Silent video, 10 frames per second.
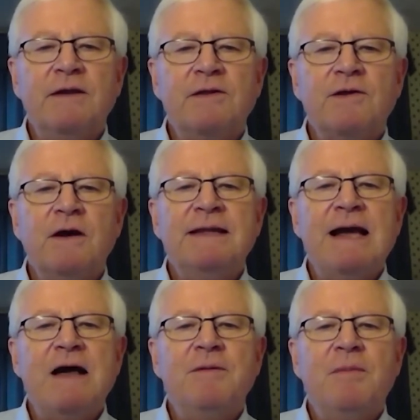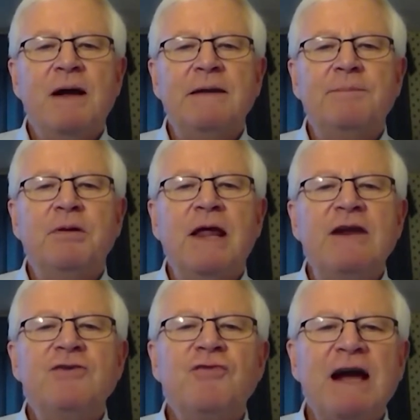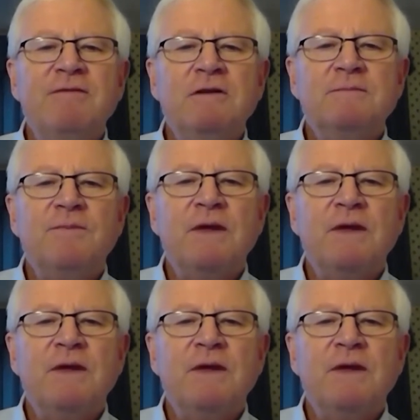It's cut down on my plane travel,